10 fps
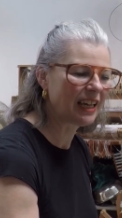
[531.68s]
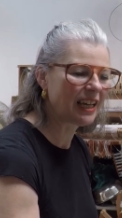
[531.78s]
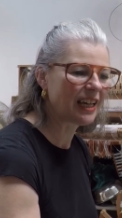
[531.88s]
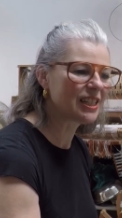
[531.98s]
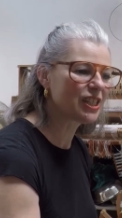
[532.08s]

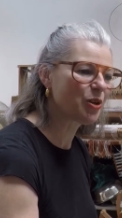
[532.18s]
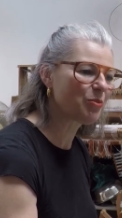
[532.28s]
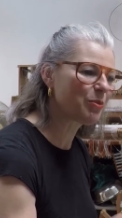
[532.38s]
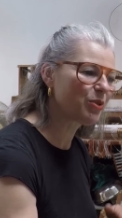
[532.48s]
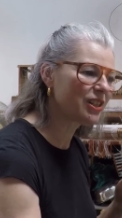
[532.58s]
And so
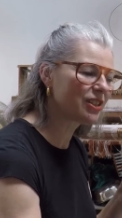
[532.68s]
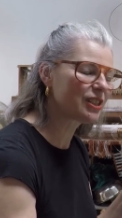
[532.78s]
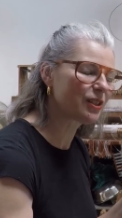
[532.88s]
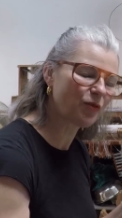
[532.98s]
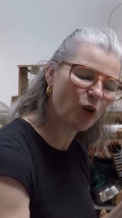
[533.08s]
my practice
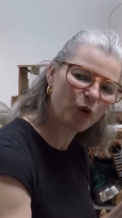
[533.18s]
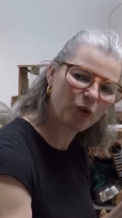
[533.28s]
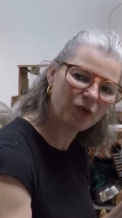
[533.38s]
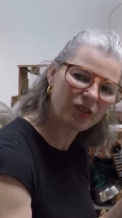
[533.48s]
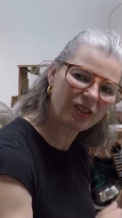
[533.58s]
has
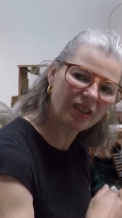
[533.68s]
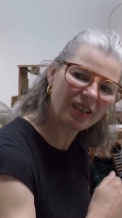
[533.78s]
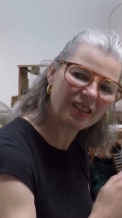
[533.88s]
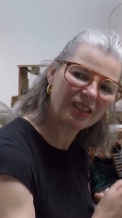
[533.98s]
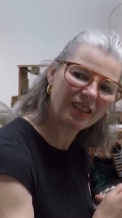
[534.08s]
evolved in
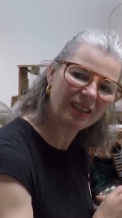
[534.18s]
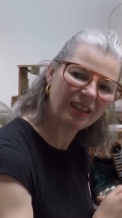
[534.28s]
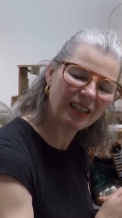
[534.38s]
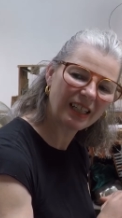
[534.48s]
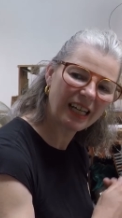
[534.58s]
that
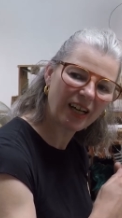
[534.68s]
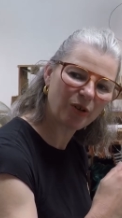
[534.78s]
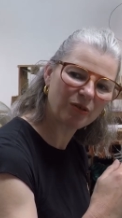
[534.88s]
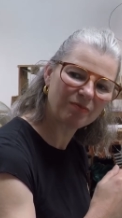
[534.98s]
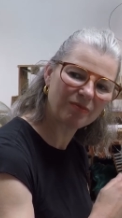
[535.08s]
I
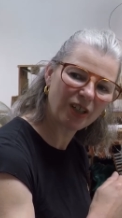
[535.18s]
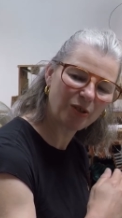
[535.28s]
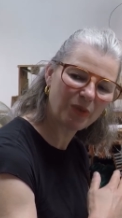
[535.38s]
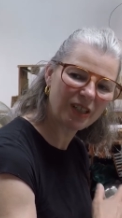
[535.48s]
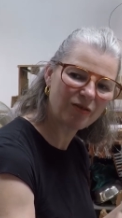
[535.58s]
now
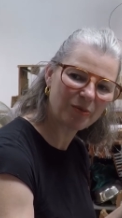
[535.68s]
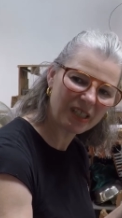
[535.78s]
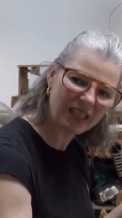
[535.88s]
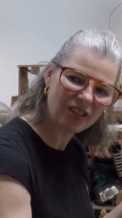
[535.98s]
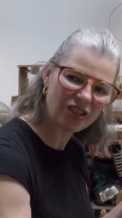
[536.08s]
earn money from
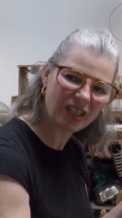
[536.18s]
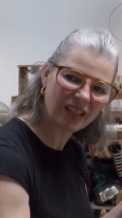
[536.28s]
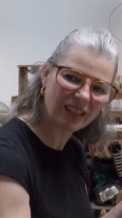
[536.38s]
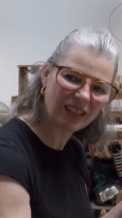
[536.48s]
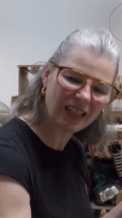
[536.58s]

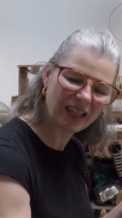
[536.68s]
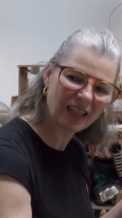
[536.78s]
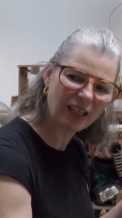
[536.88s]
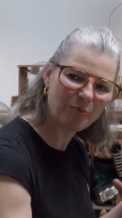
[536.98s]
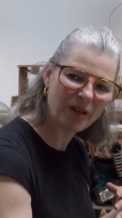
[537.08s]
teaching,
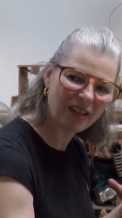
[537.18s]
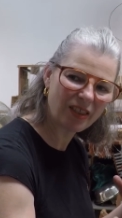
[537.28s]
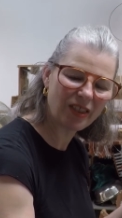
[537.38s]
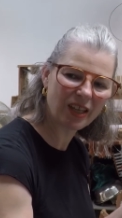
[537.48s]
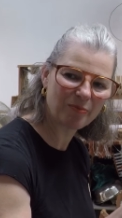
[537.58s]
and I make
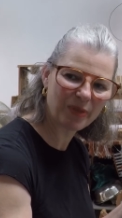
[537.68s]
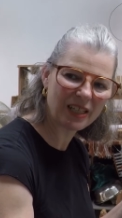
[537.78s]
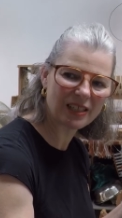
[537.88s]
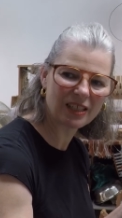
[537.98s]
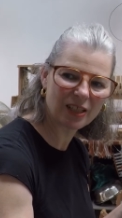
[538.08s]

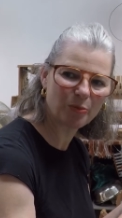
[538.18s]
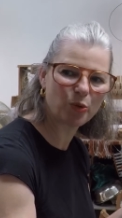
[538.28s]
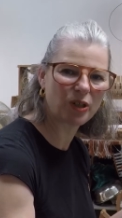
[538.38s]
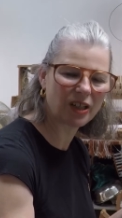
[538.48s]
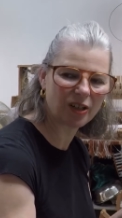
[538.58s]
pieces that are
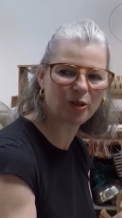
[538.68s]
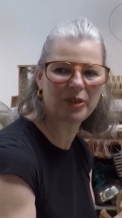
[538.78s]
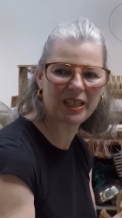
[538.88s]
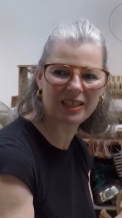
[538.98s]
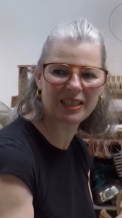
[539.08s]
more like art
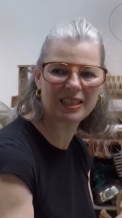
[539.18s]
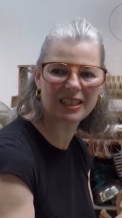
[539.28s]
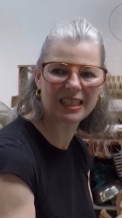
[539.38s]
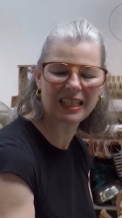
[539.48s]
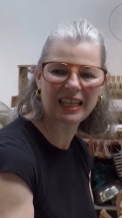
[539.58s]

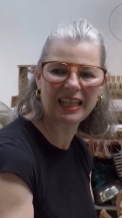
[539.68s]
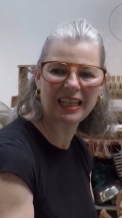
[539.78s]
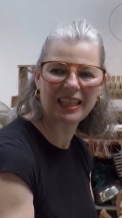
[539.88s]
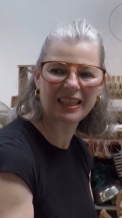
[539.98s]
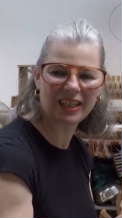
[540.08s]
pieces
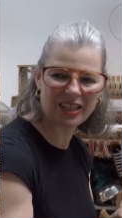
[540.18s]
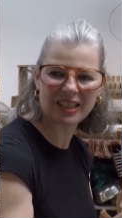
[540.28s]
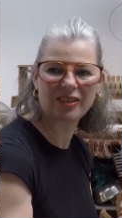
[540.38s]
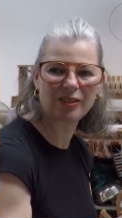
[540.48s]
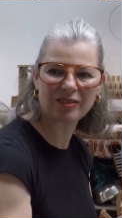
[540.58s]
that I
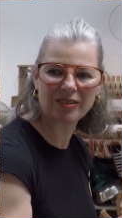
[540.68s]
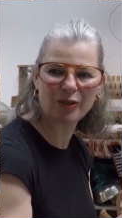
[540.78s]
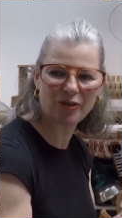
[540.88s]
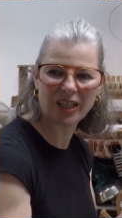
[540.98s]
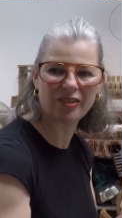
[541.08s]
sell
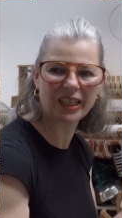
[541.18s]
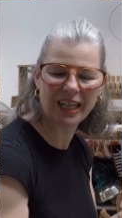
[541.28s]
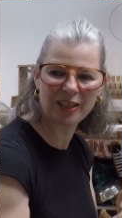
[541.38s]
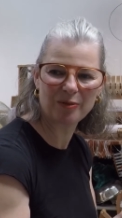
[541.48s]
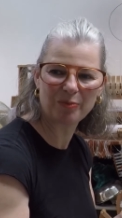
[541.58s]
every now and
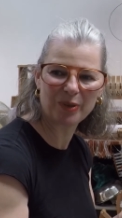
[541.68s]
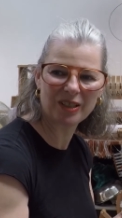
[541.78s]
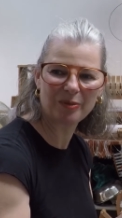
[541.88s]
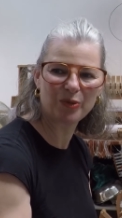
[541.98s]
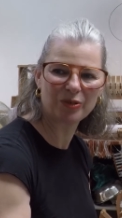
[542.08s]
again, but
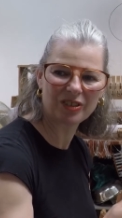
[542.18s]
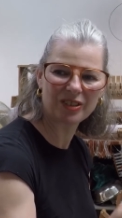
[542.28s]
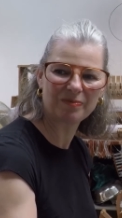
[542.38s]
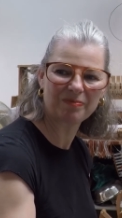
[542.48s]
I'm not